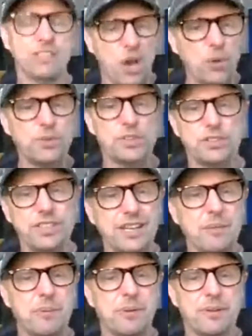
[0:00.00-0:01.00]

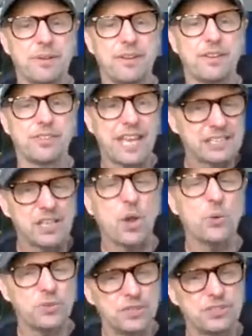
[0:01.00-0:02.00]
ownership. That's
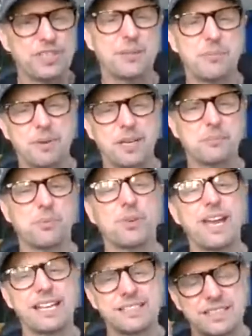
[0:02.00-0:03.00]
ownership, people.
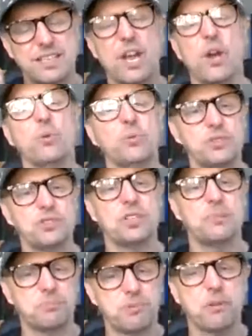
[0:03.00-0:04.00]
That is an
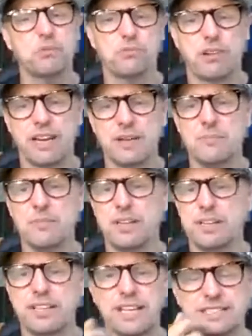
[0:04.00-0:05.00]
ownership program.
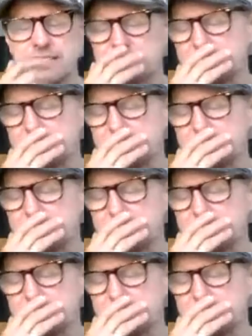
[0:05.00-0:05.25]
And that's